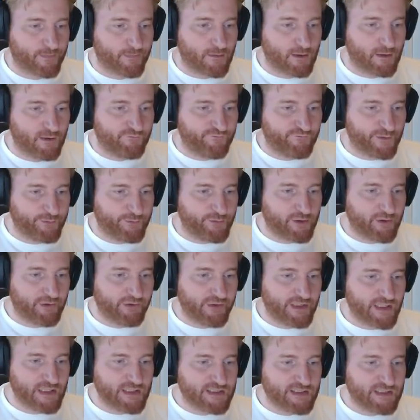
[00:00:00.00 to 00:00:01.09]
February
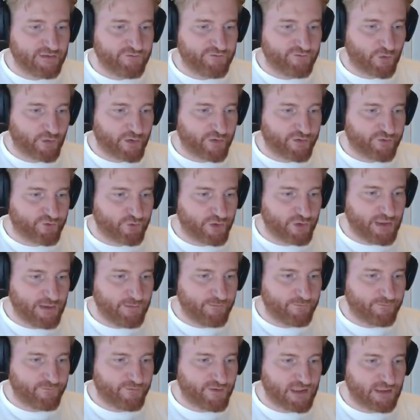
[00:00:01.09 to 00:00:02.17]
1943,
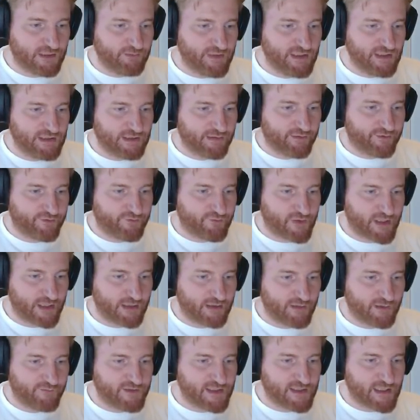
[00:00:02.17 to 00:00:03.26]
the immediate threat
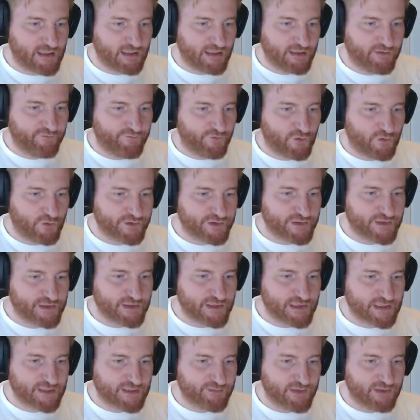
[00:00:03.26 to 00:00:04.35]
of the Allied forces
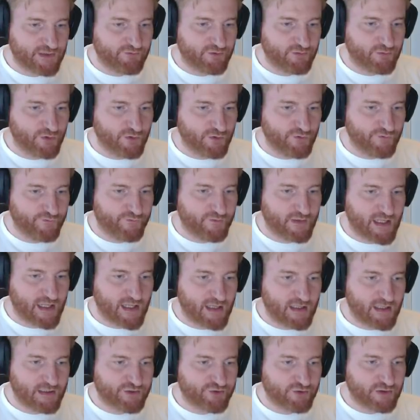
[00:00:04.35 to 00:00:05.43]
has been removed
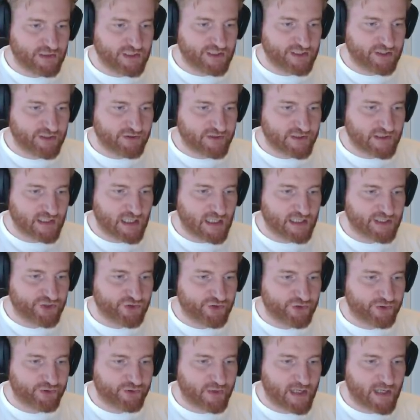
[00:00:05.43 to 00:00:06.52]
and Tunisia is largely
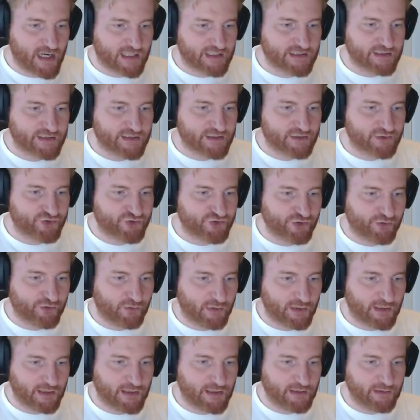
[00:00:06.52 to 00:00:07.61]
under Axis control
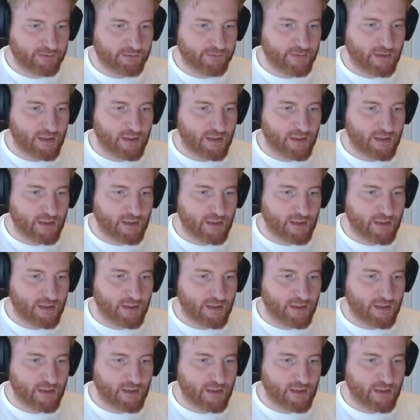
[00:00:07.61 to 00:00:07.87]
again.